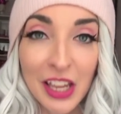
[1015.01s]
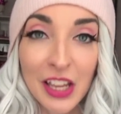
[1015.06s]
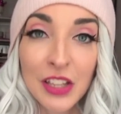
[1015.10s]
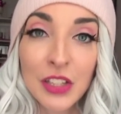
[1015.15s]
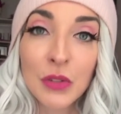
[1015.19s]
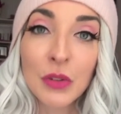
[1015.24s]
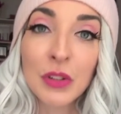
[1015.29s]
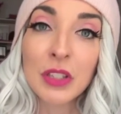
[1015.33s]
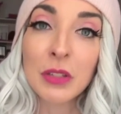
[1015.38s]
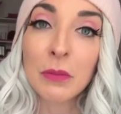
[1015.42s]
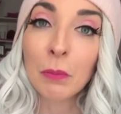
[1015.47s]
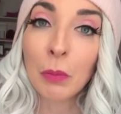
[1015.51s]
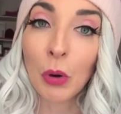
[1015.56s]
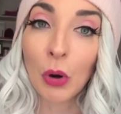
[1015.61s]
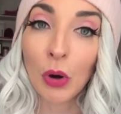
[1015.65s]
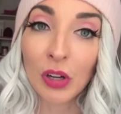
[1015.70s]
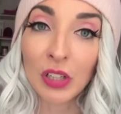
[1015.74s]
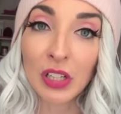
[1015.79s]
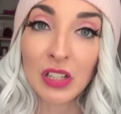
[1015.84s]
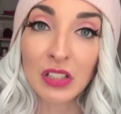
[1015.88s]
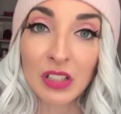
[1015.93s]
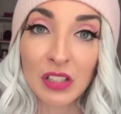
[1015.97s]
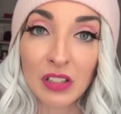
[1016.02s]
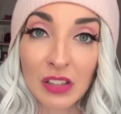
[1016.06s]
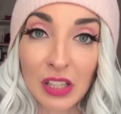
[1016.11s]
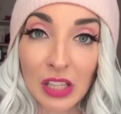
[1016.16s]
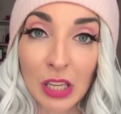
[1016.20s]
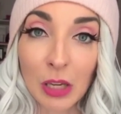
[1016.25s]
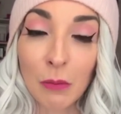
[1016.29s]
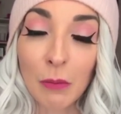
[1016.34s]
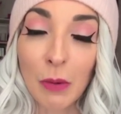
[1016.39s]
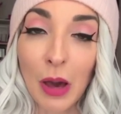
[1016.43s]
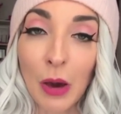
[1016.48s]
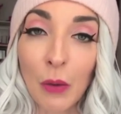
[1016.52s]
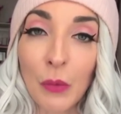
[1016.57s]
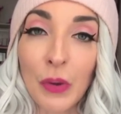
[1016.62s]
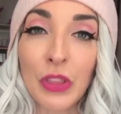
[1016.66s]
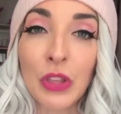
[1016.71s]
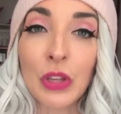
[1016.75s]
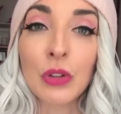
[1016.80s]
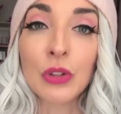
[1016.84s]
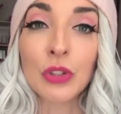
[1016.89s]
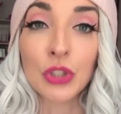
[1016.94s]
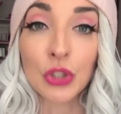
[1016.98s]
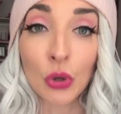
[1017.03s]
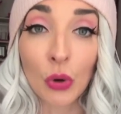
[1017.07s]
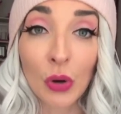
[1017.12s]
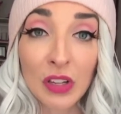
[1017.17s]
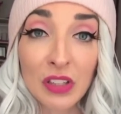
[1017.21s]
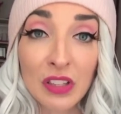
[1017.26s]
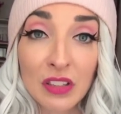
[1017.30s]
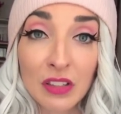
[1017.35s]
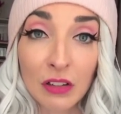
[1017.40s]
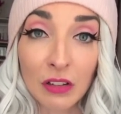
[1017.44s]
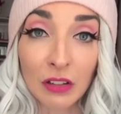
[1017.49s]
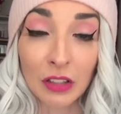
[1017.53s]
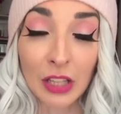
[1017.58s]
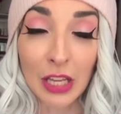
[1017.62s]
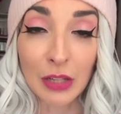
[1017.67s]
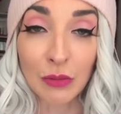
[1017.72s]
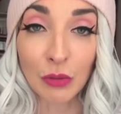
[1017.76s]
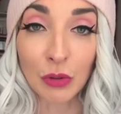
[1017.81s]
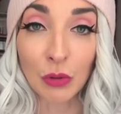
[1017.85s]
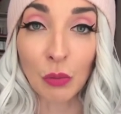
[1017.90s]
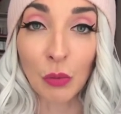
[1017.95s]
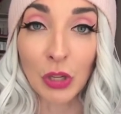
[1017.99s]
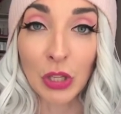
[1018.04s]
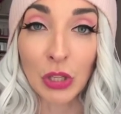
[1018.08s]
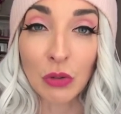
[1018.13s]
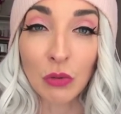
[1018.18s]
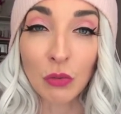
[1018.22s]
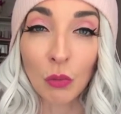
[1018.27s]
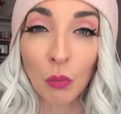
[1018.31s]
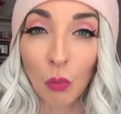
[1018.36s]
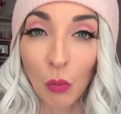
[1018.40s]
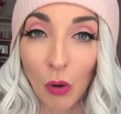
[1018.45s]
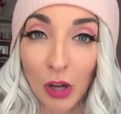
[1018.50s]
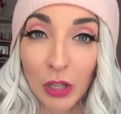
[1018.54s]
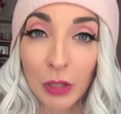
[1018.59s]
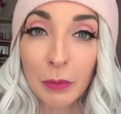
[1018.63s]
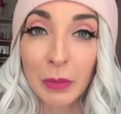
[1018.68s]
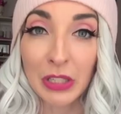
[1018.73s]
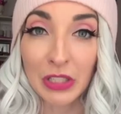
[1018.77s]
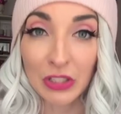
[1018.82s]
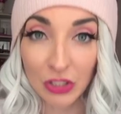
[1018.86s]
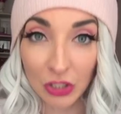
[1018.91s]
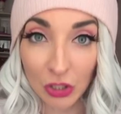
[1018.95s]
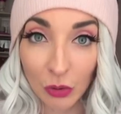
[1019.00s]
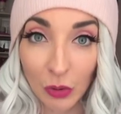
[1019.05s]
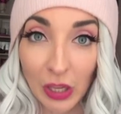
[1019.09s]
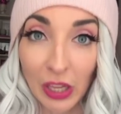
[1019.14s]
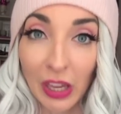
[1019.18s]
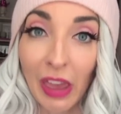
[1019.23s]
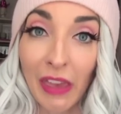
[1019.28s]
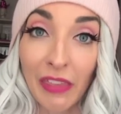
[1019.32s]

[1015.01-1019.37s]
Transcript: So it's important to think about whether your choices are aligned with what you want to be doing,